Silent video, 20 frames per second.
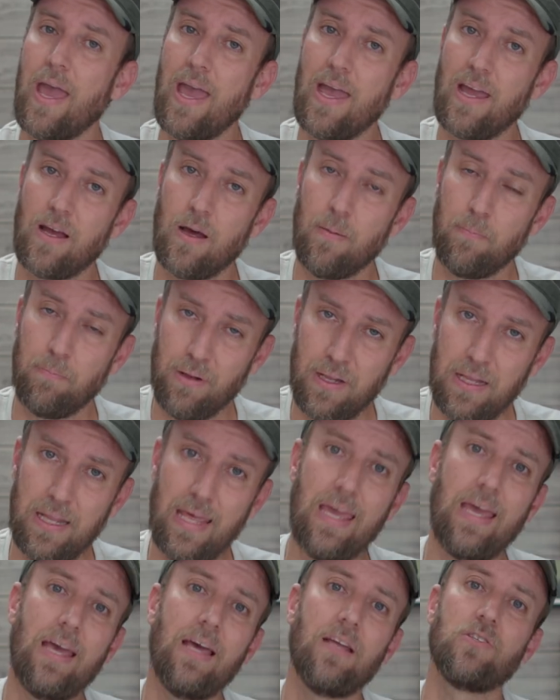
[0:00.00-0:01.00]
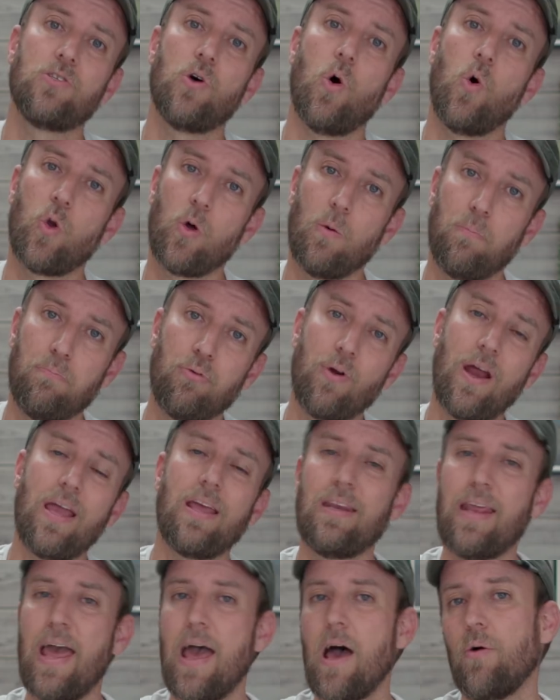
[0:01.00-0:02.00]
a complete and total
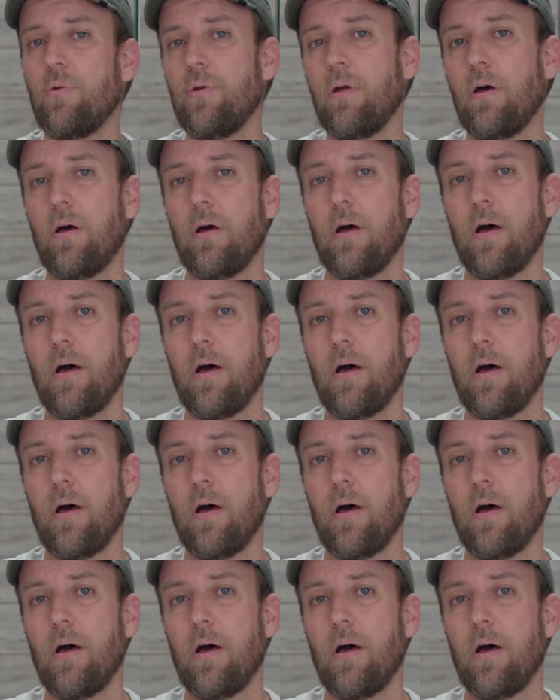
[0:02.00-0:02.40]
breakdown